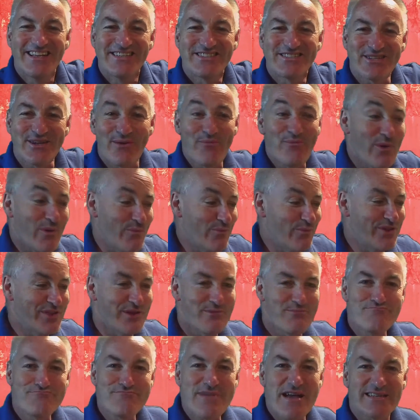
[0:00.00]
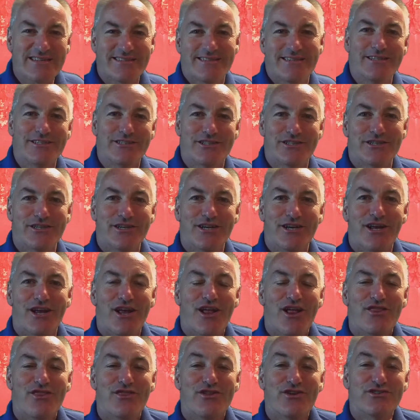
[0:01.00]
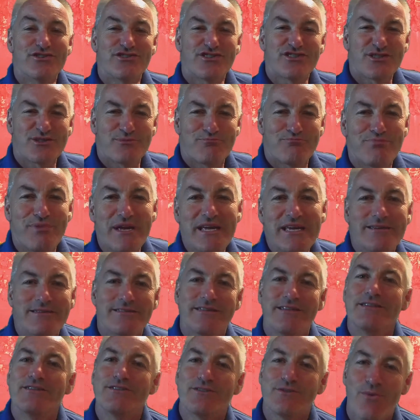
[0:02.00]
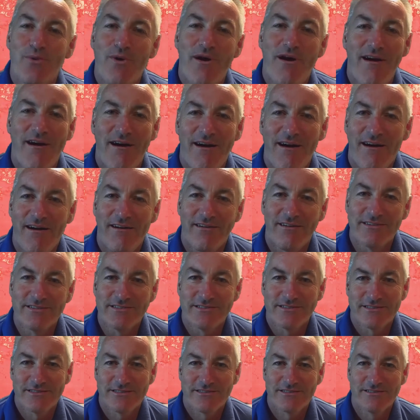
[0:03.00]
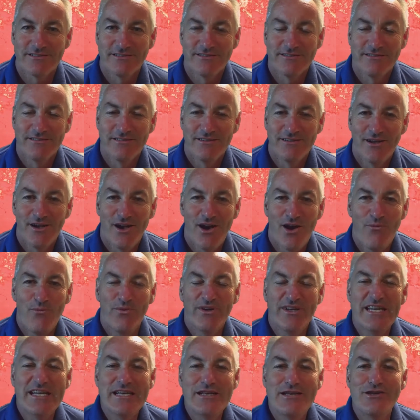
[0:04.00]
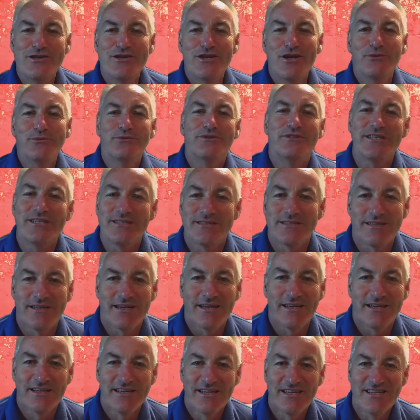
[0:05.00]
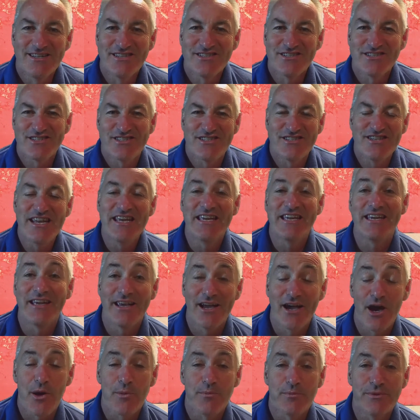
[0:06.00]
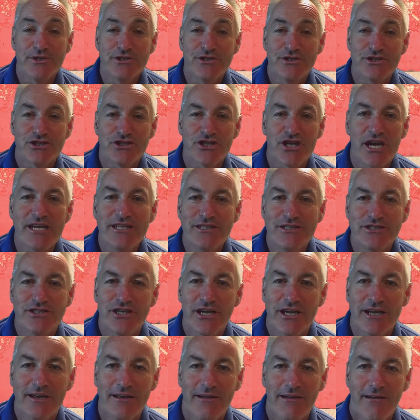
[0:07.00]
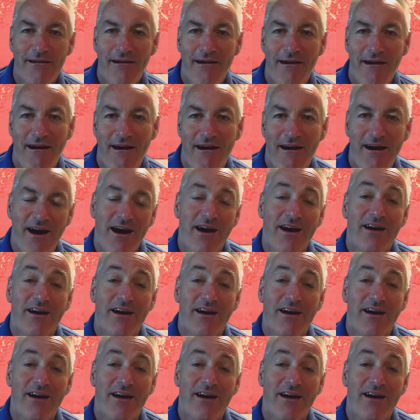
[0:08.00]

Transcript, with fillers: someone with a message that speaks into our hearts and we didn't notice it sneaking up and changing our